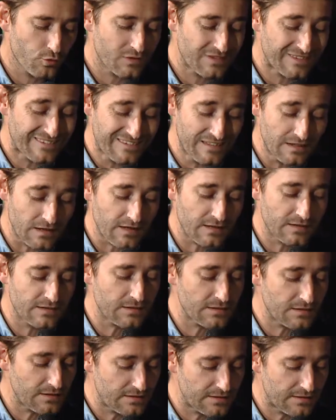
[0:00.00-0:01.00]
Canal
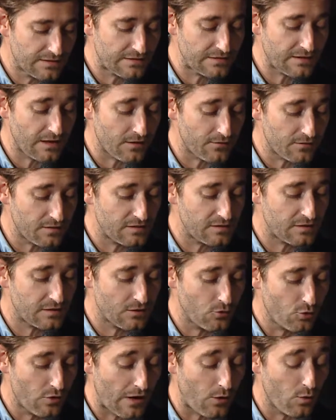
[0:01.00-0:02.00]
and then for
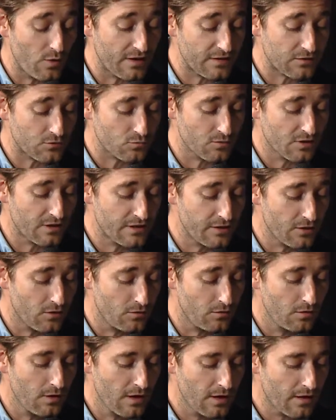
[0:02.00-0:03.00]

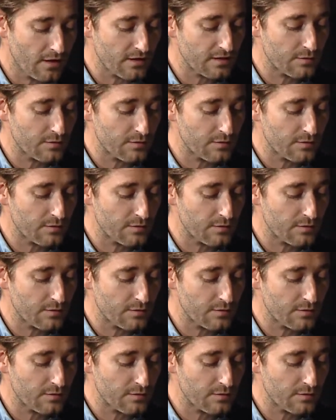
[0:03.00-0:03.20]
PMU.